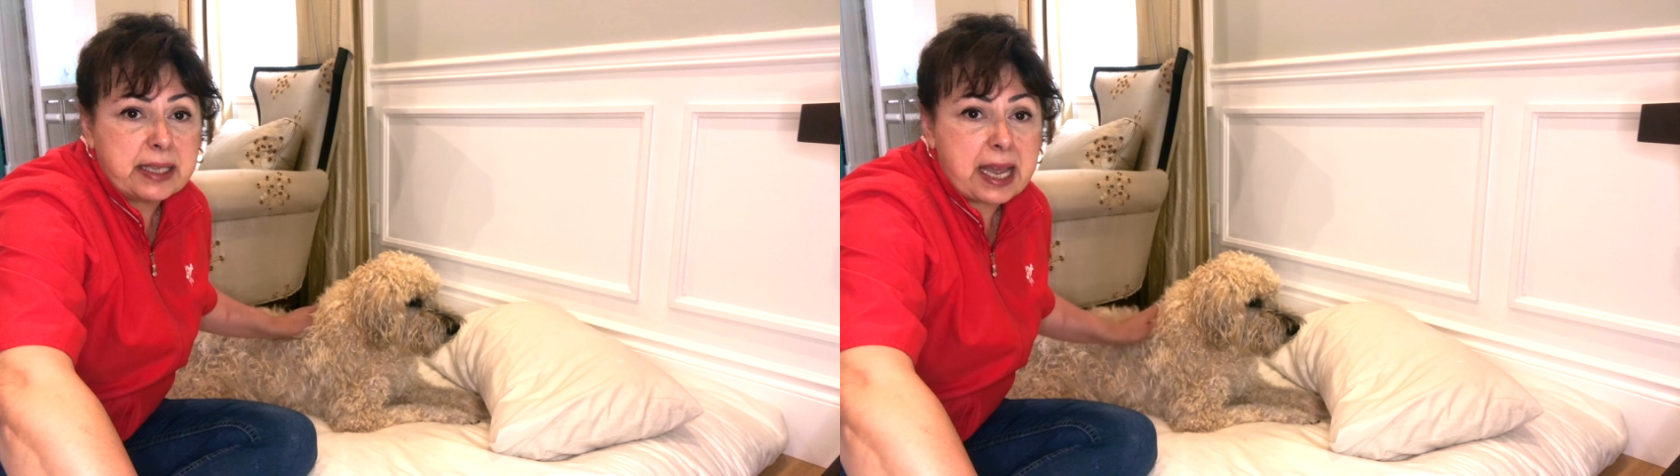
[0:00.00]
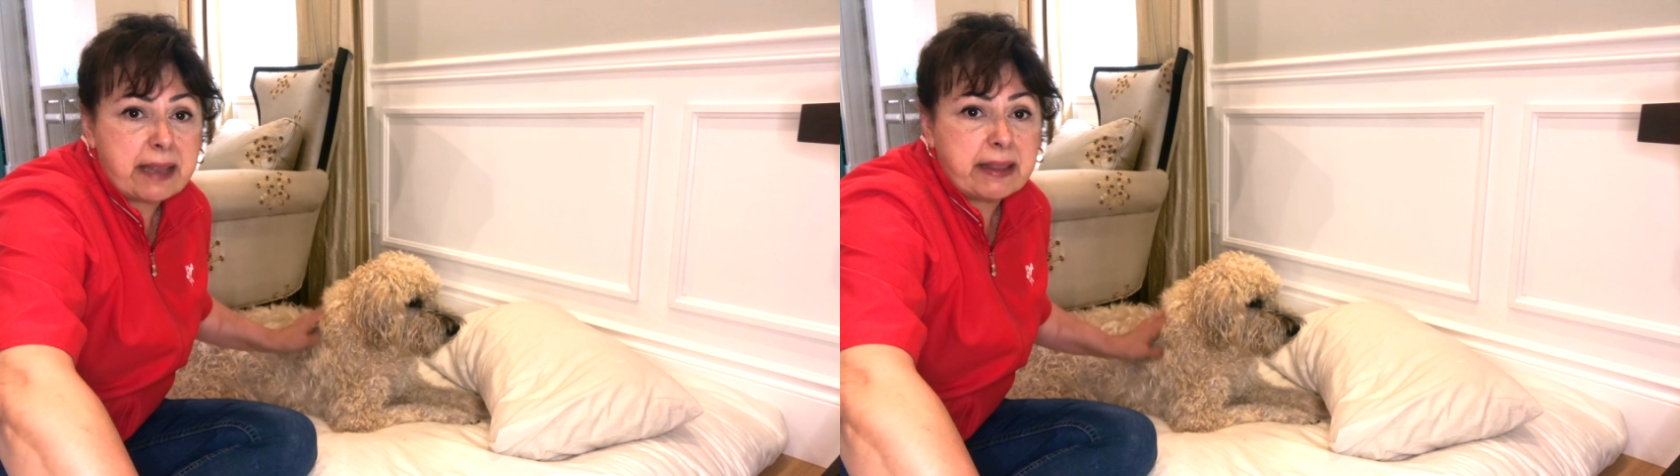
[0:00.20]

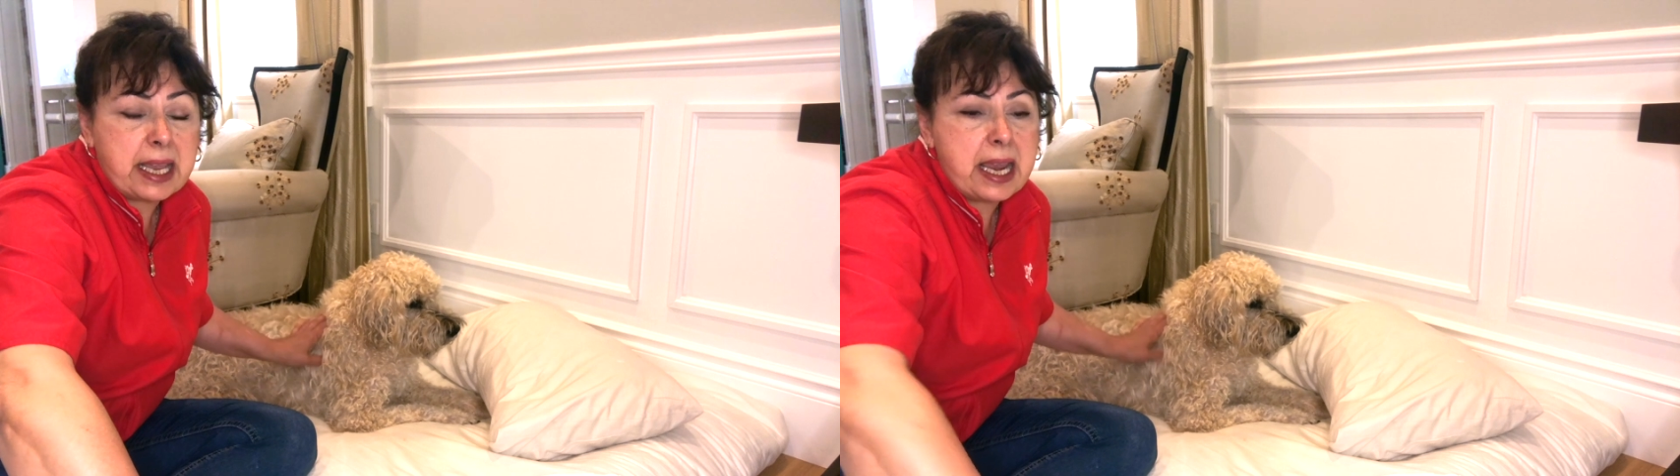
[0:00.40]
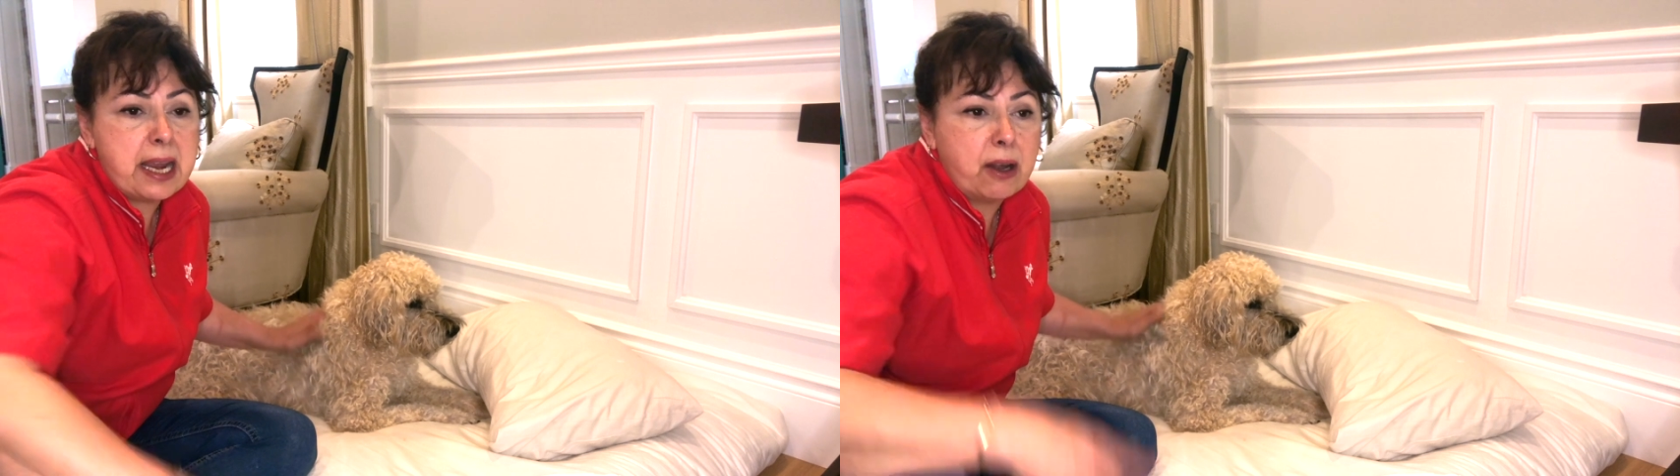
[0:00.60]
that the
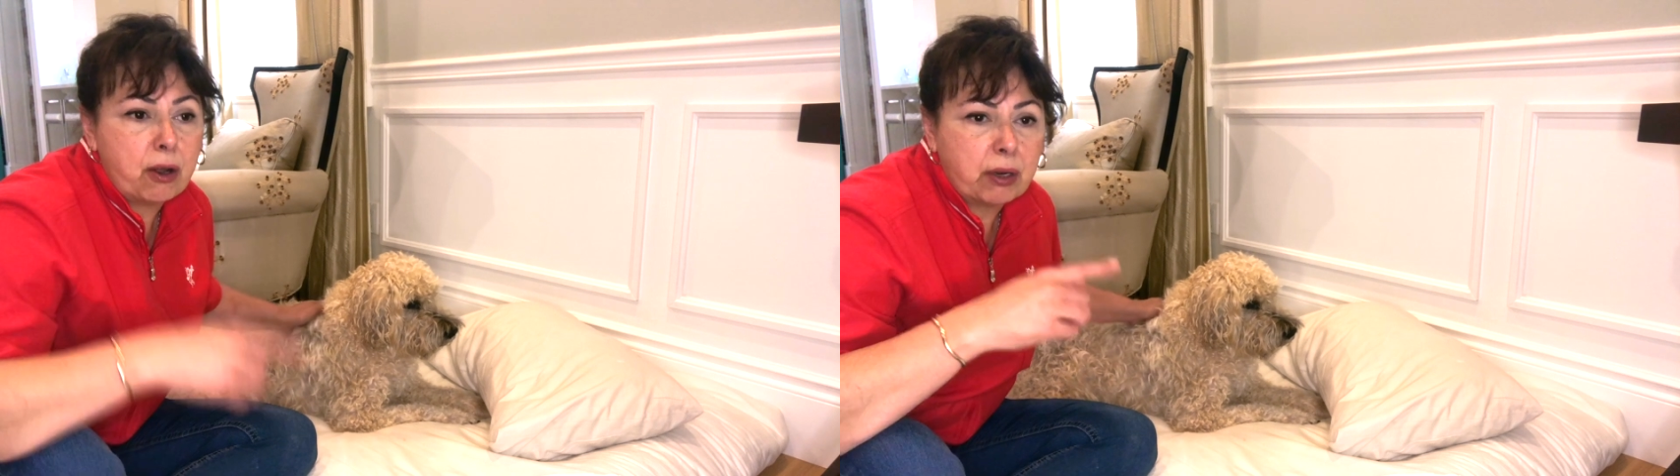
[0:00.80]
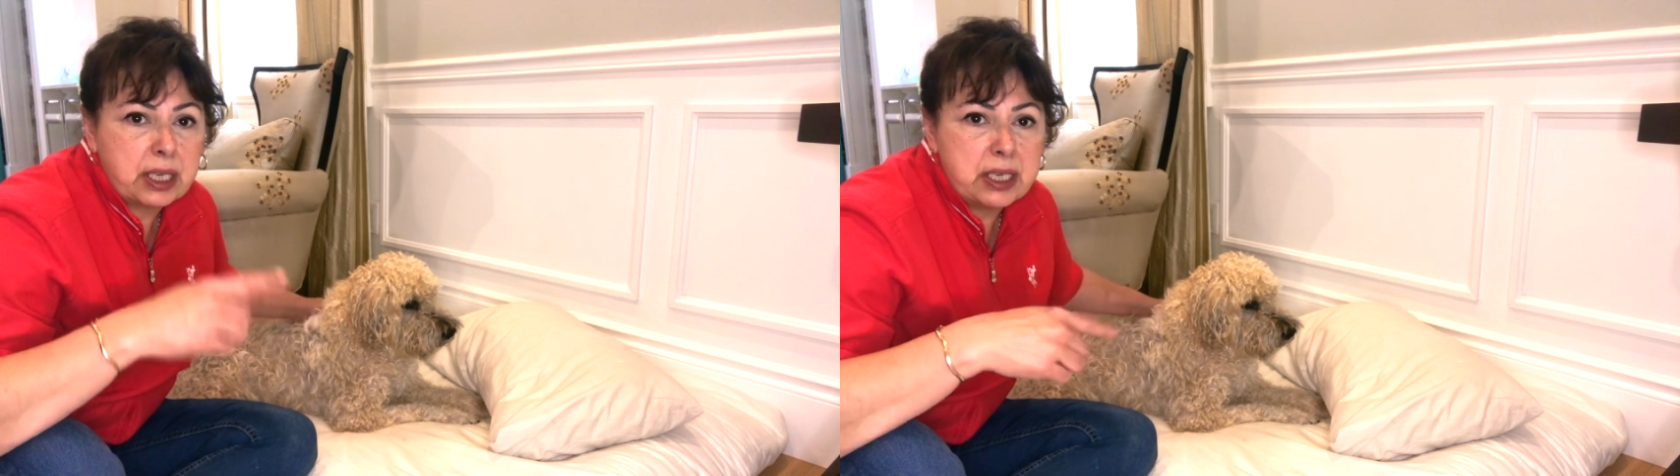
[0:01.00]

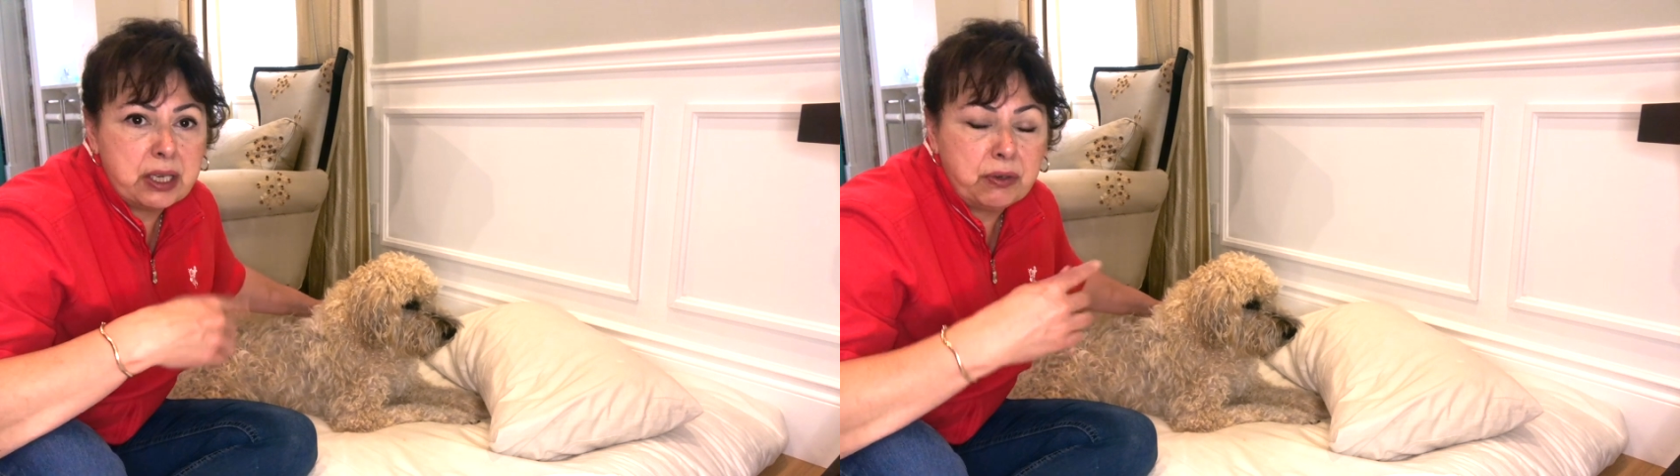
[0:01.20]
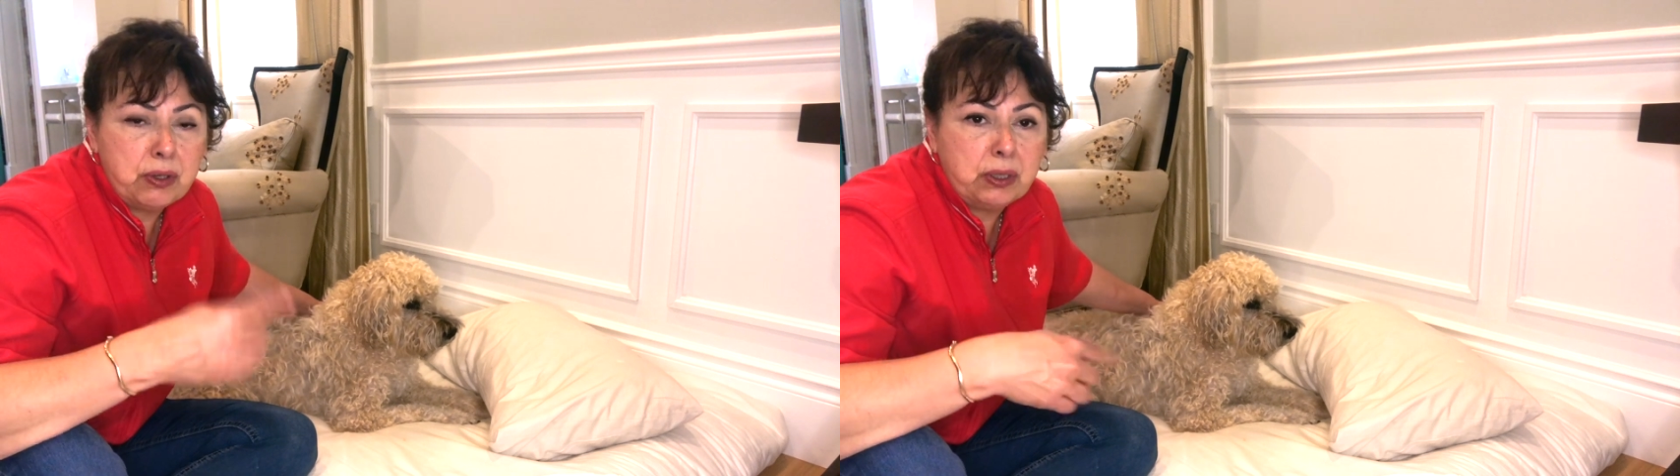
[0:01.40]
hair
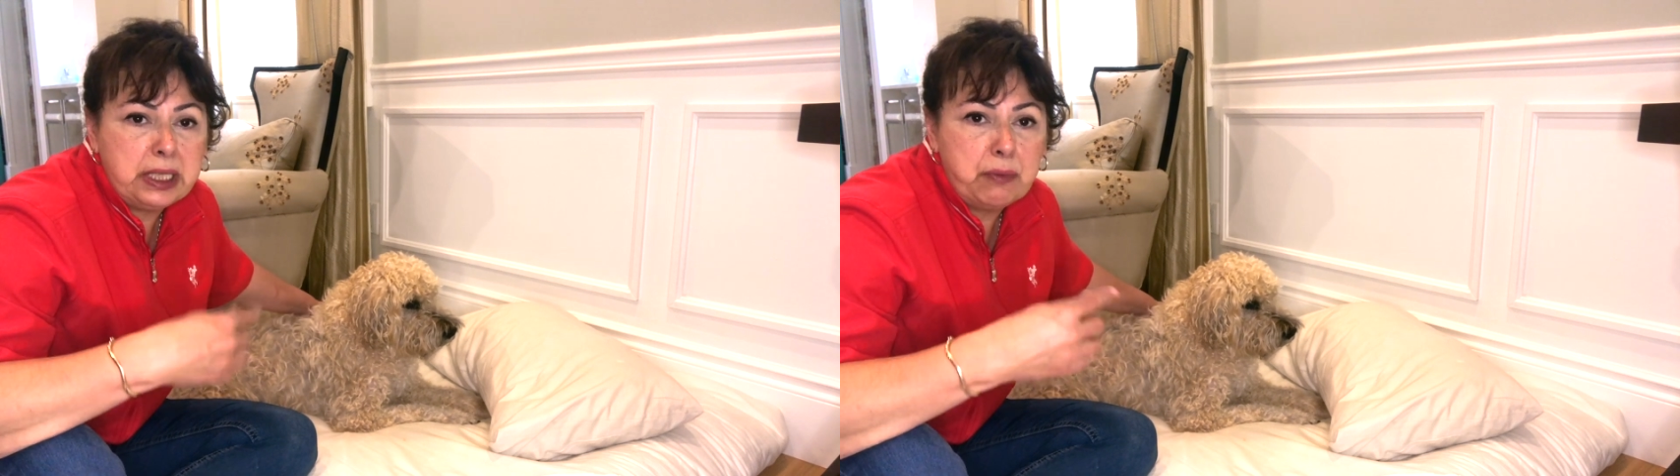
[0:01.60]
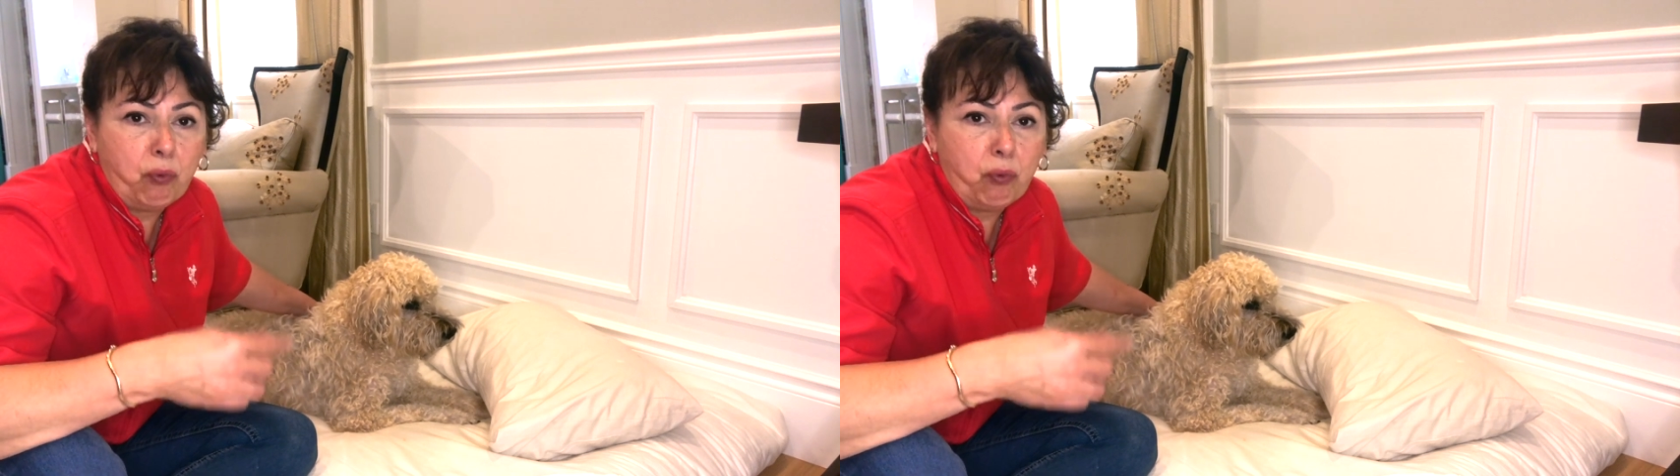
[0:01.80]
continually